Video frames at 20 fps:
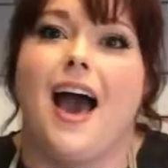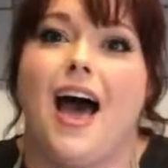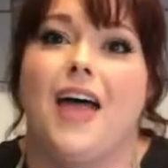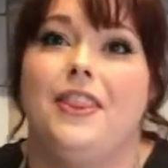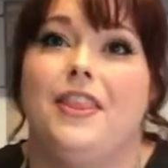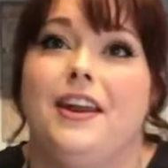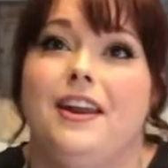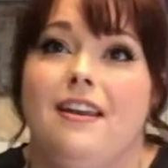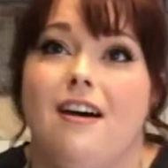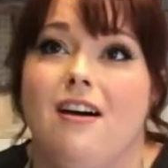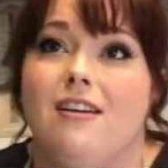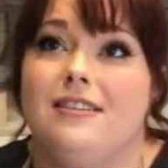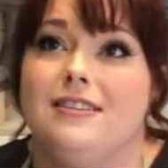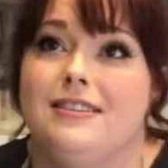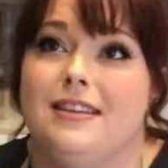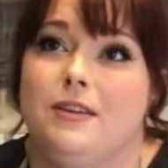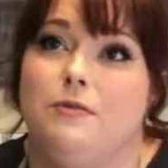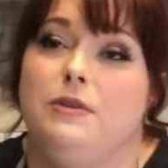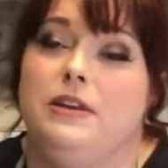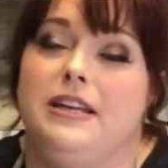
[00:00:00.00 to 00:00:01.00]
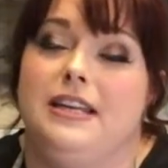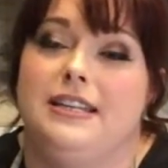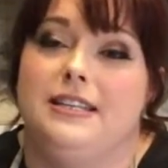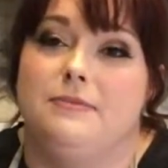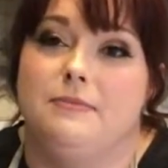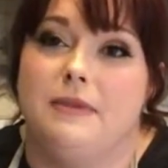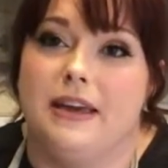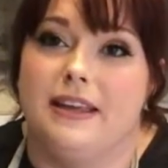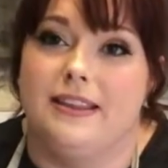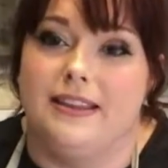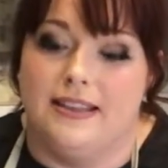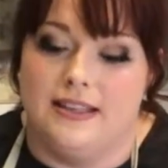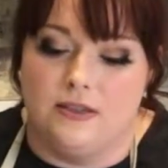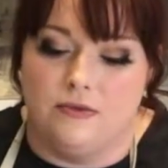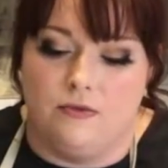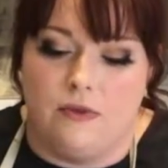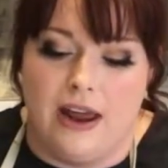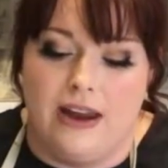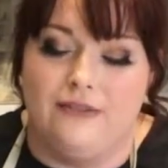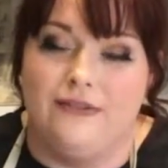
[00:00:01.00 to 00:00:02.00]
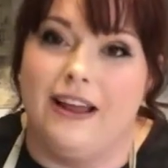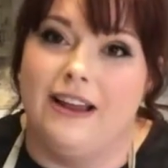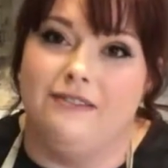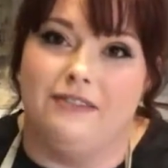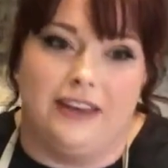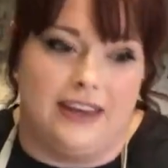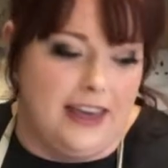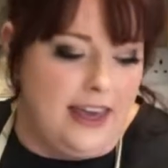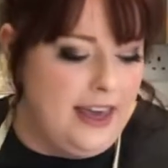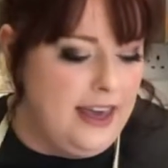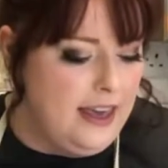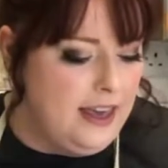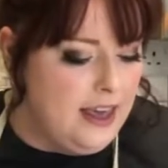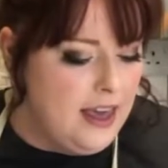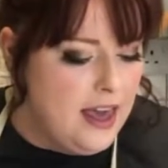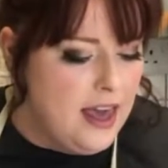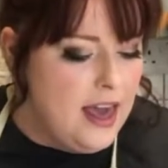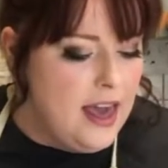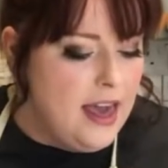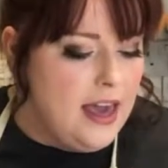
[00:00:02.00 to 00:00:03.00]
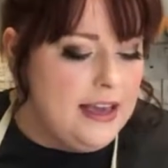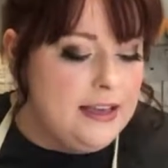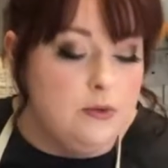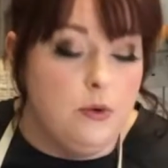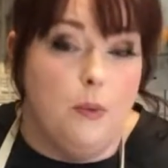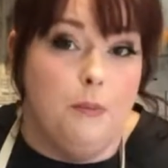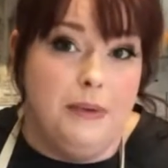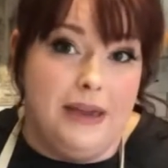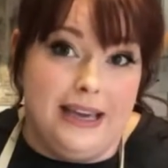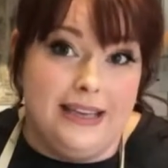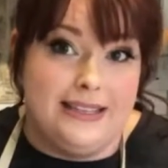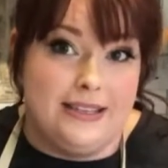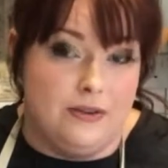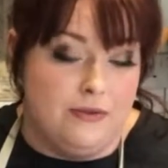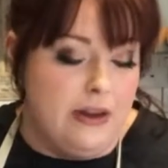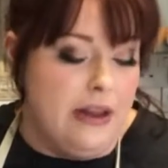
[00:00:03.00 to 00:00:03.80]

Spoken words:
And the last thing we need to make this red velvet cake is what makes it a